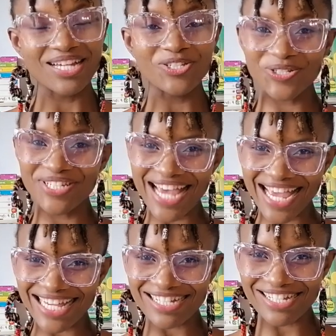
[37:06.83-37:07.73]

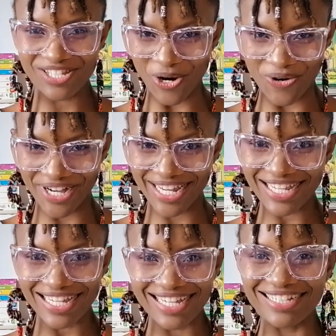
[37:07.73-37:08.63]
Today's
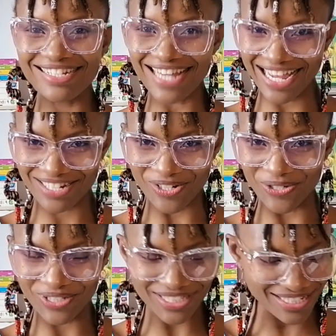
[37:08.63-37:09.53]
story is
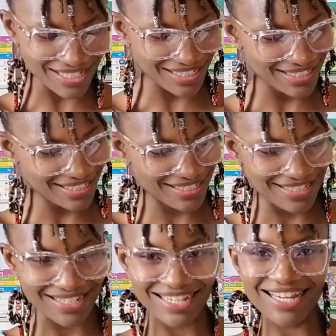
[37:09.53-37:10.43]
titled
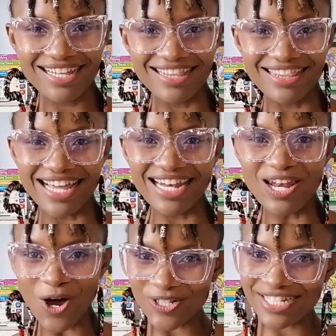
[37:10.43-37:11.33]
The
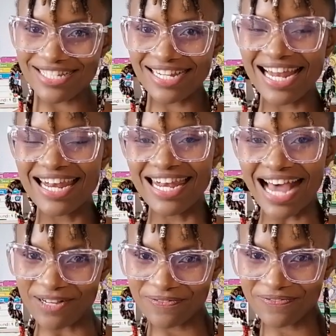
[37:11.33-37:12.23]
Lost
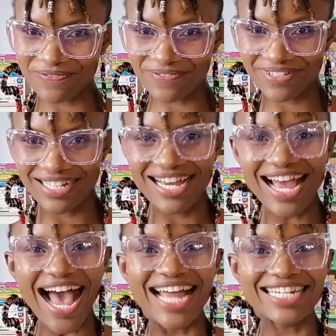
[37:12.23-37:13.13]
Laugh,
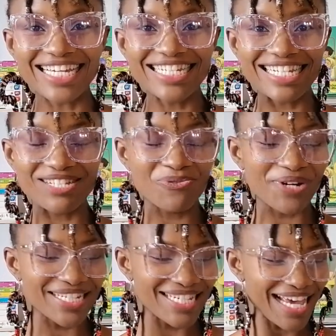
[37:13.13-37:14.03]
and it is
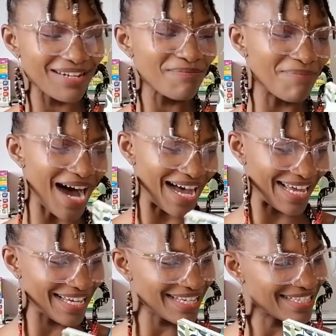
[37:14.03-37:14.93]
written
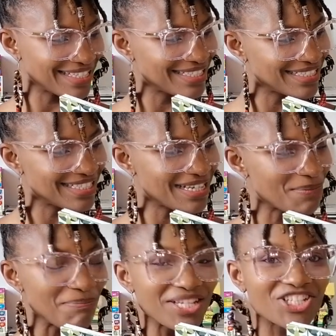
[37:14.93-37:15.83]
by
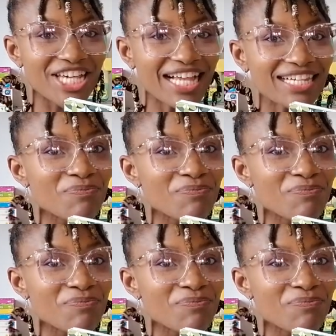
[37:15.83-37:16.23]
Michelle